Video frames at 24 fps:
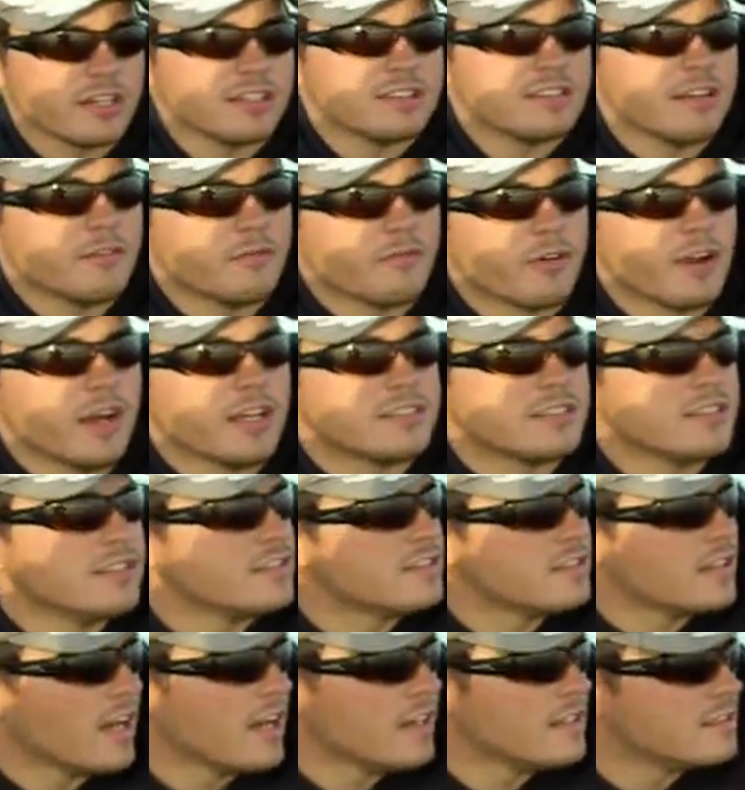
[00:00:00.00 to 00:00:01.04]
on Lake St. Francis
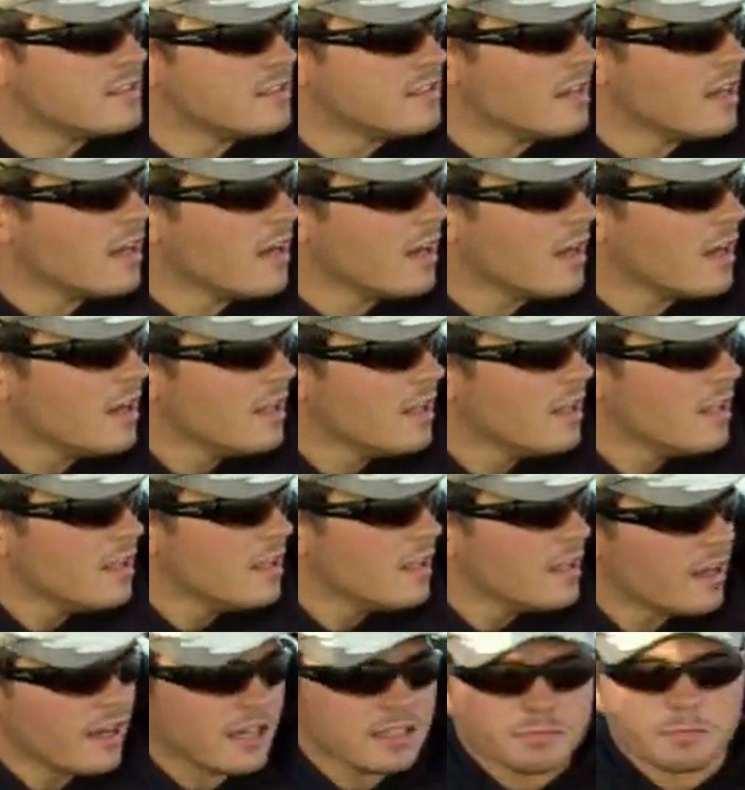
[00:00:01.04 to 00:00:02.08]
has
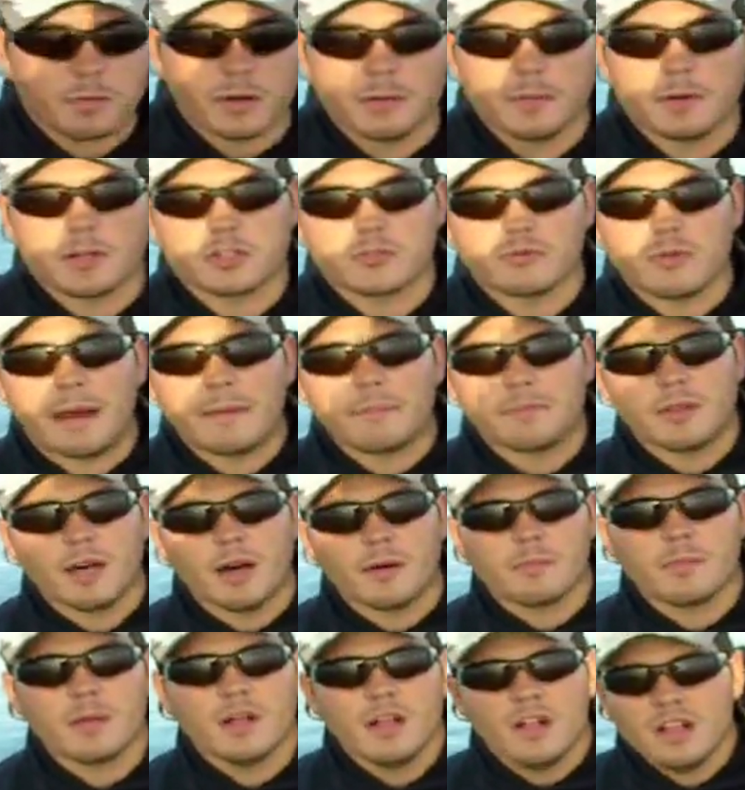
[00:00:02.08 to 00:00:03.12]
pretty much wrapped
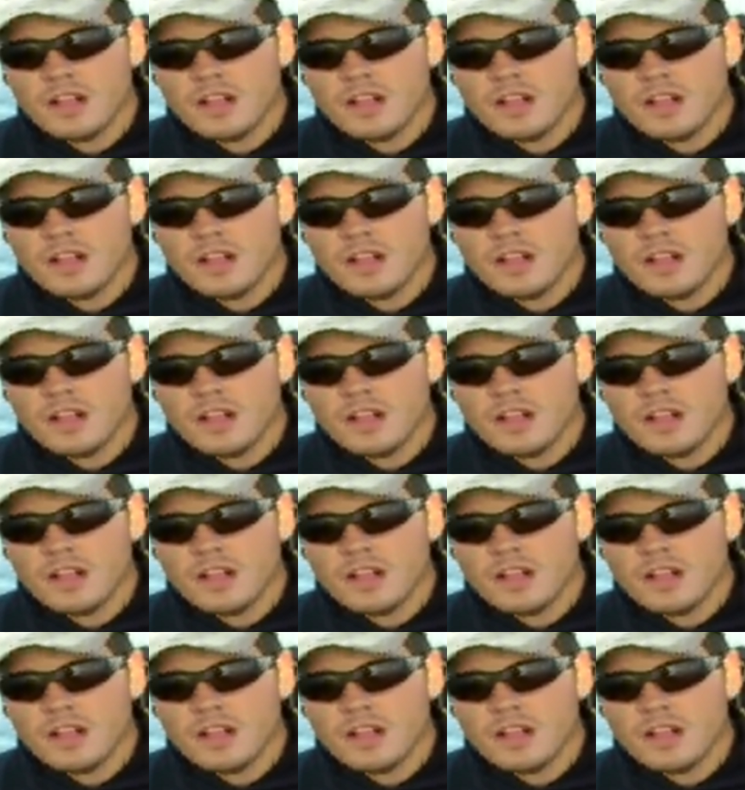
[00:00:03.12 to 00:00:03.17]
up.